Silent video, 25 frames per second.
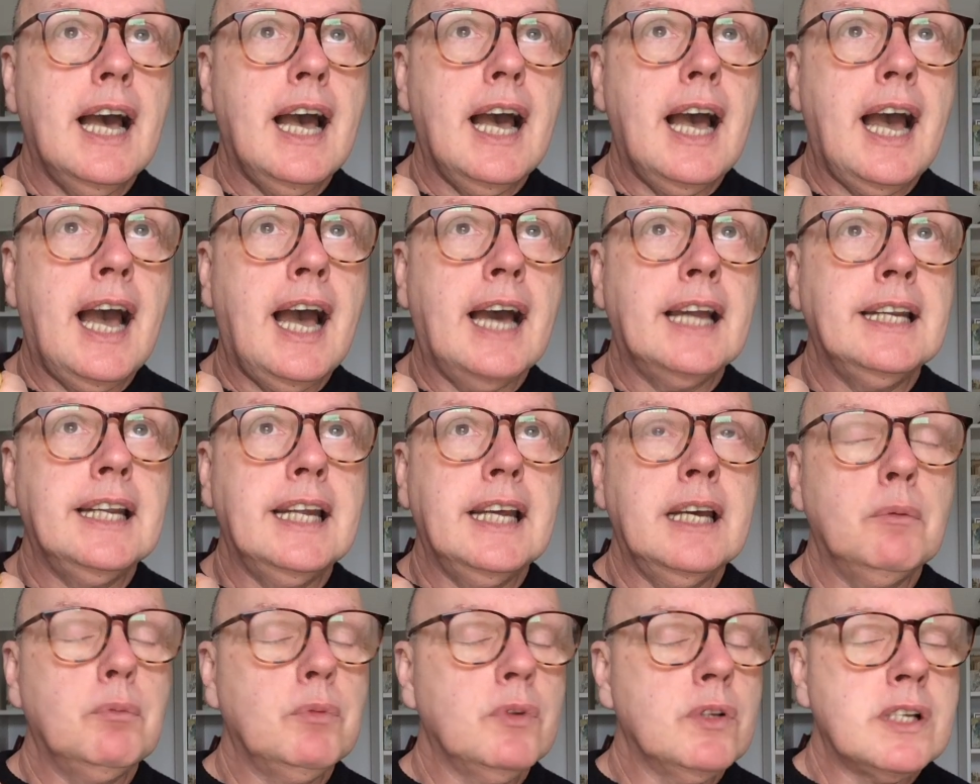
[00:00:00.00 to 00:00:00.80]
and
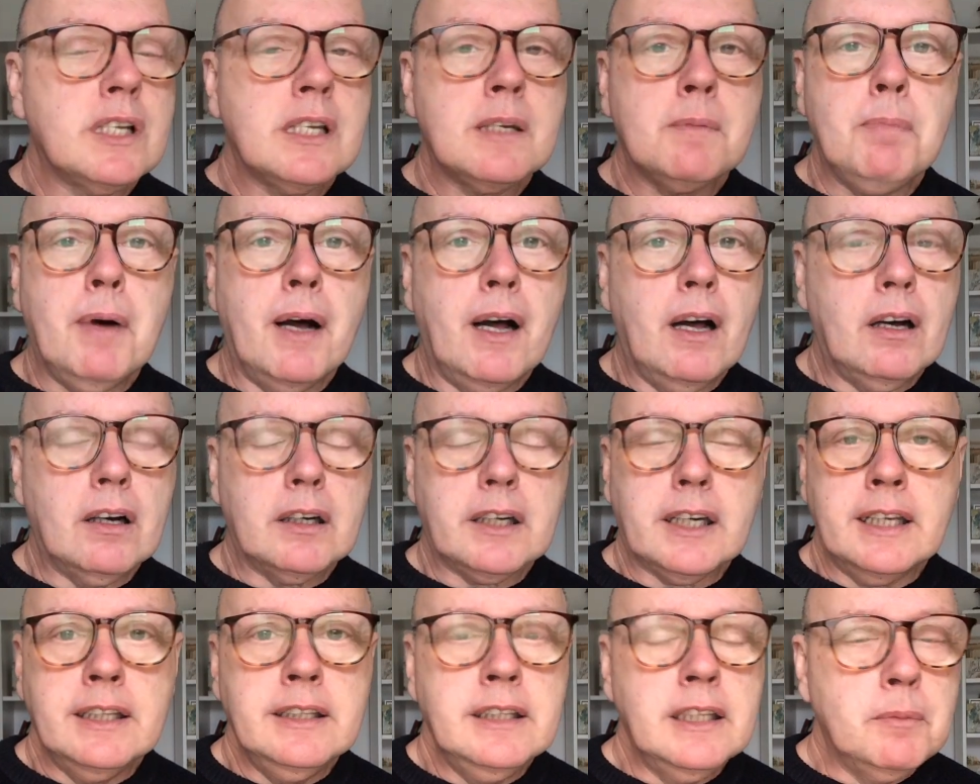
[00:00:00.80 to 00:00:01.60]
it will spark
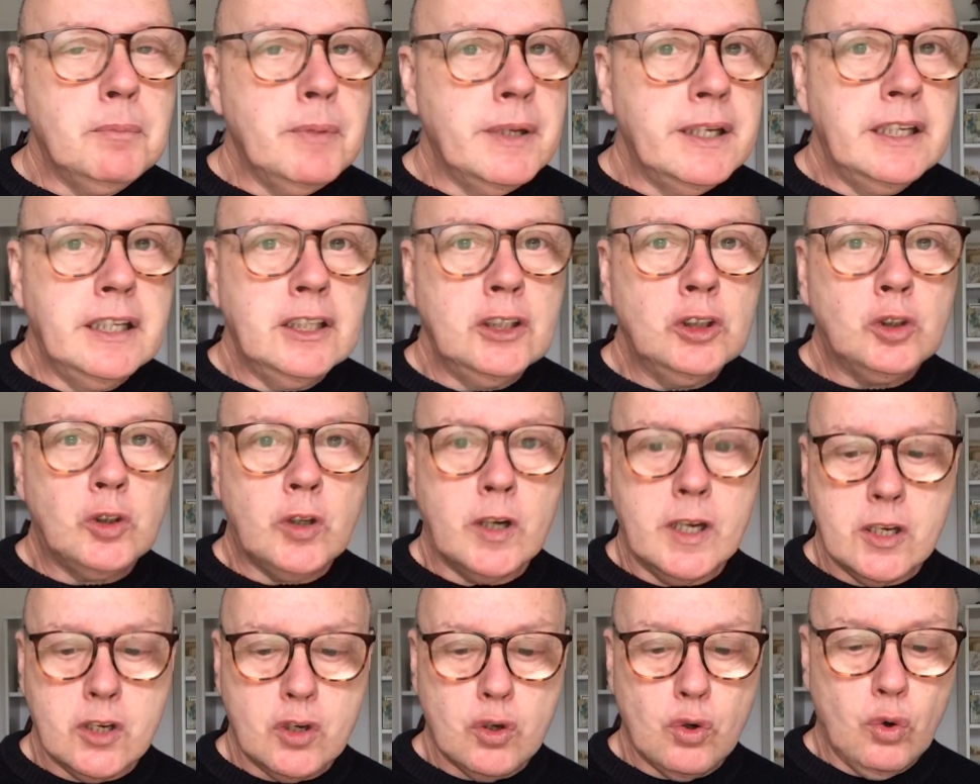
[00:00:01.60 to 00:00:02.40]
in them an
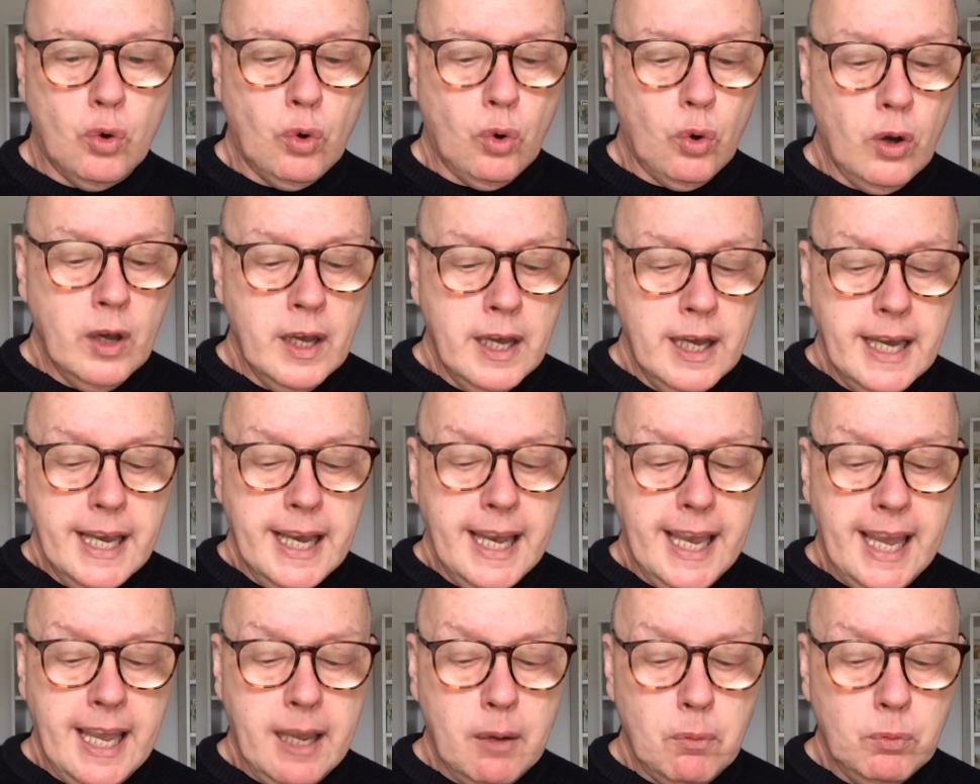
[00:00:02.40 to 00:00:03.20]
interest, or
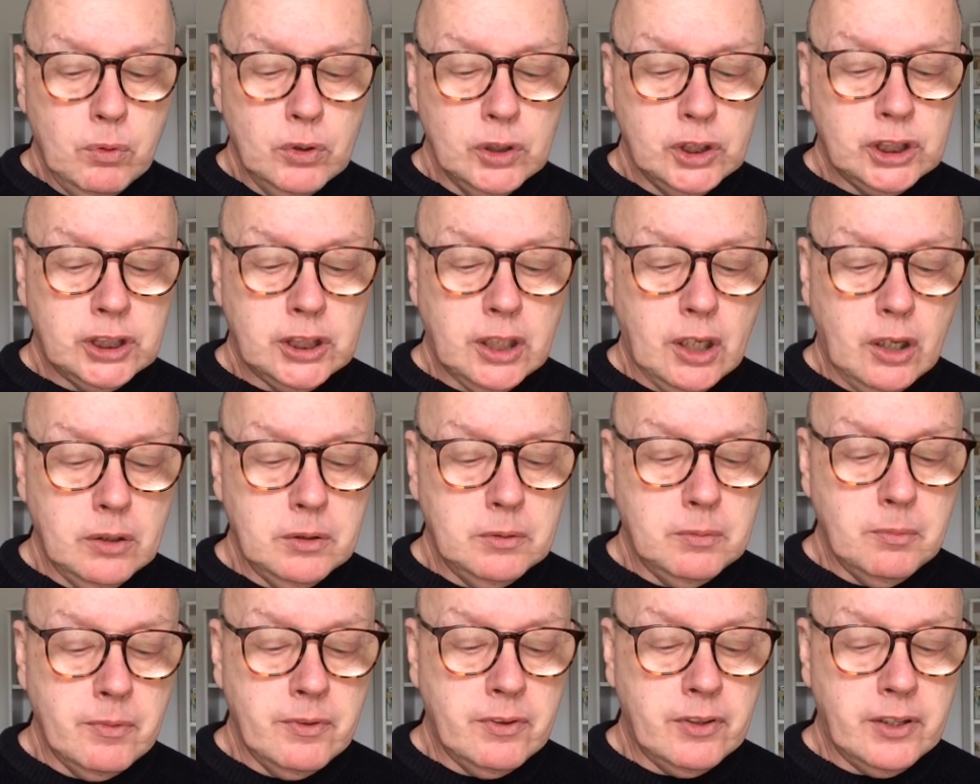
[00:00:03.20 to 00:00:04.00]
it will show
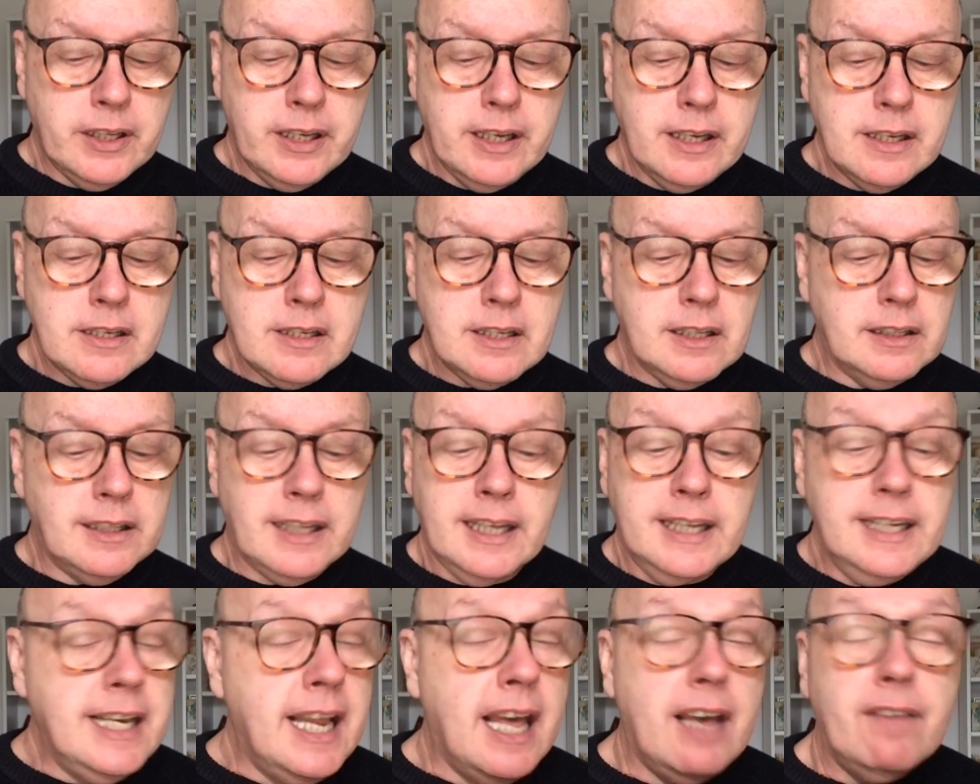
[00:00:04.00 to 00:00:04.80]
them things that
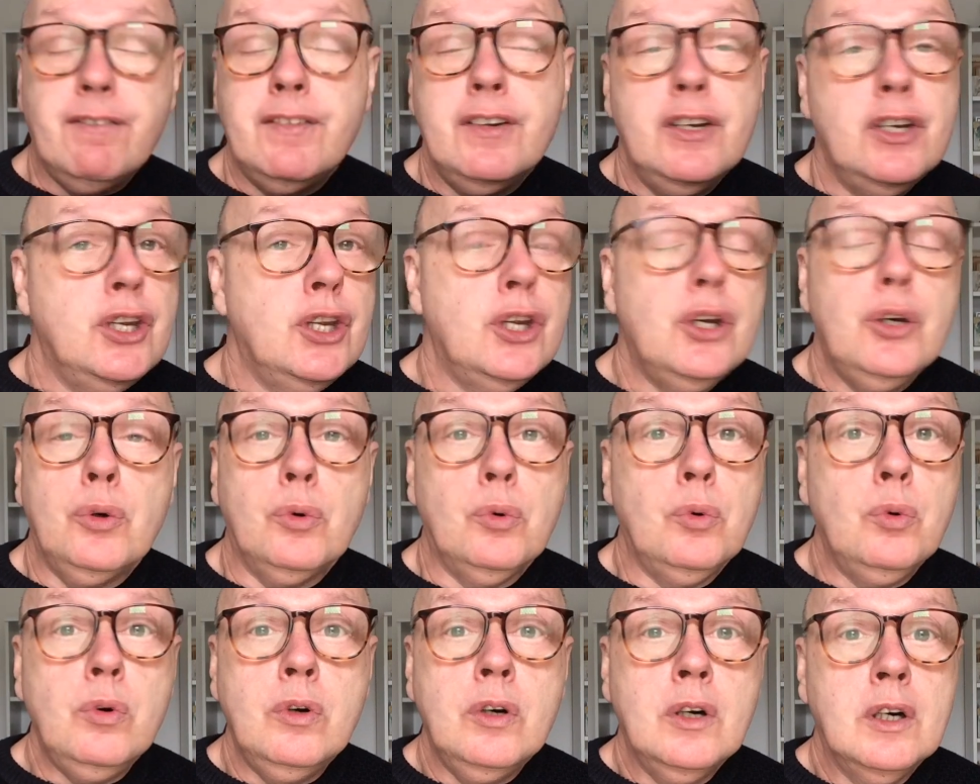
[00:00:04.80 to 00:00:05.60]
they never
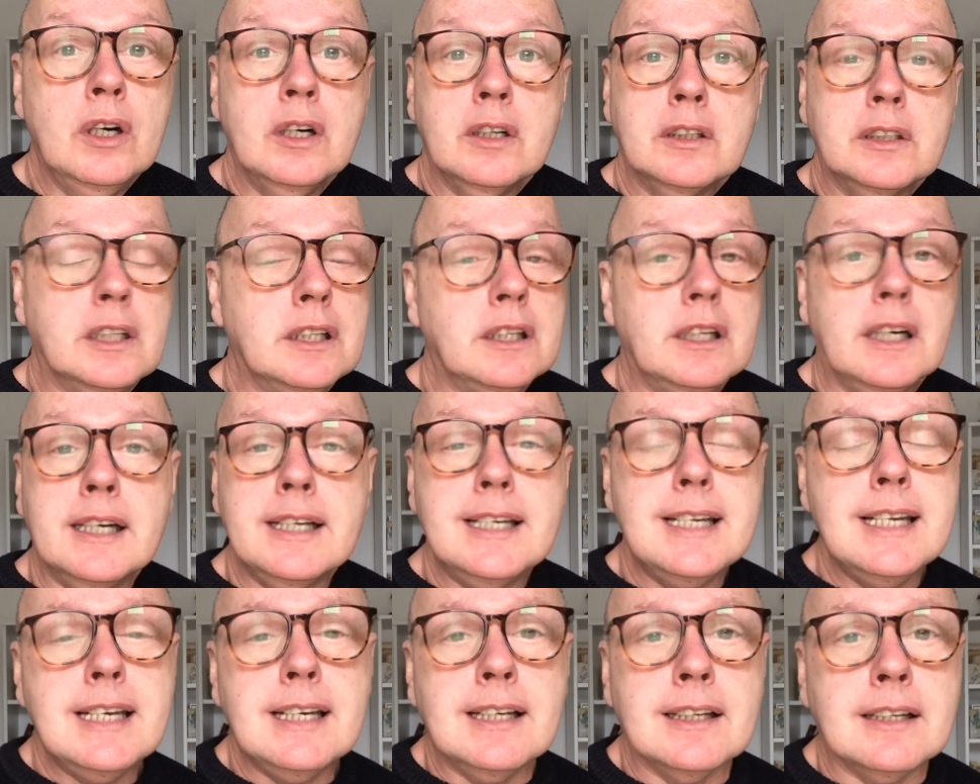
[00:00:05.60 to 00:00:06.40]
knew that I
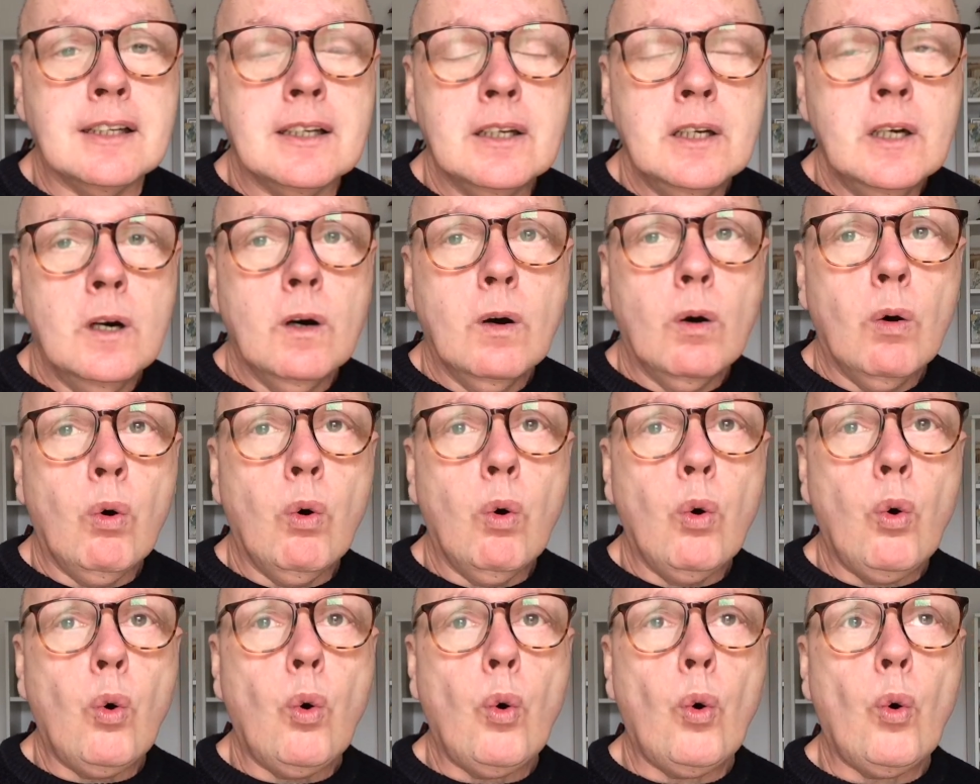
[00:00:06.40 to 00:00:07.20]
did,
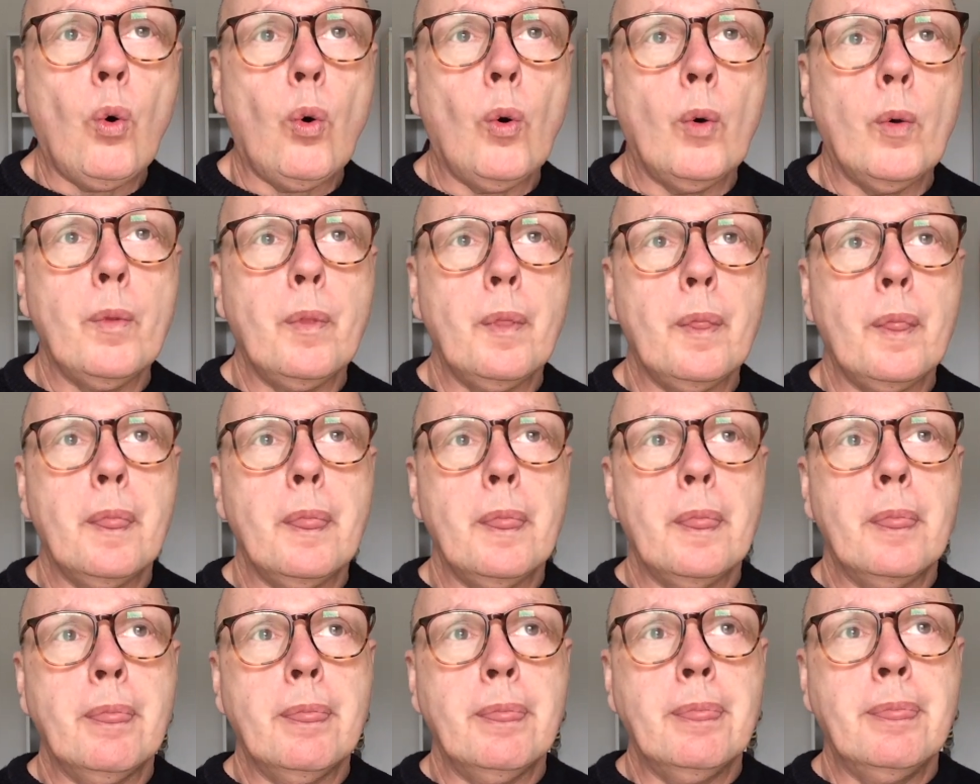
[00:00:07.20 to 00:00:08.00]
or
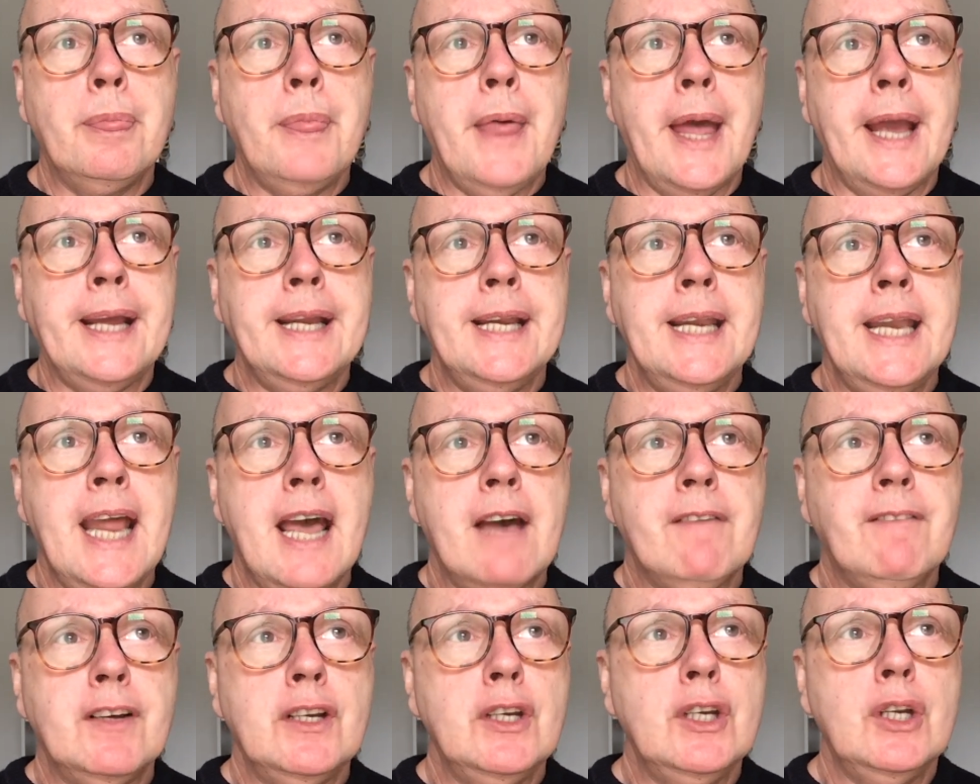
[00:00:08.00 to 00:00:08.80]
they
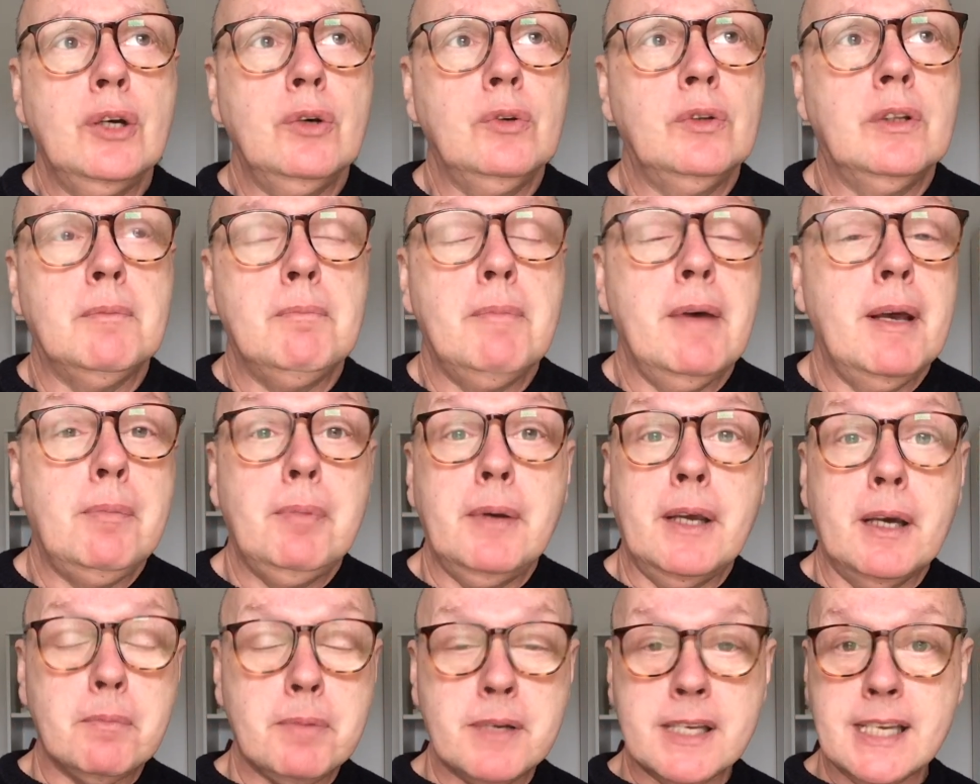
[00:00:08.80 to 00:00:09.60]
never knew that
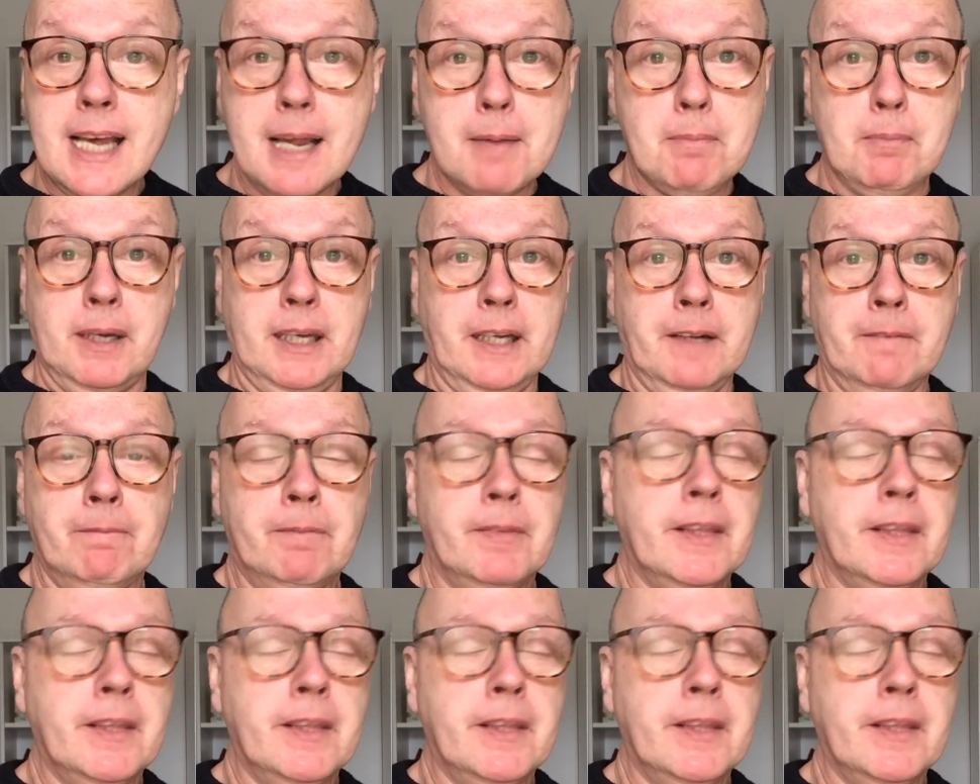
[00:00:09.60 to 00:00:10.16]
maybe upset me,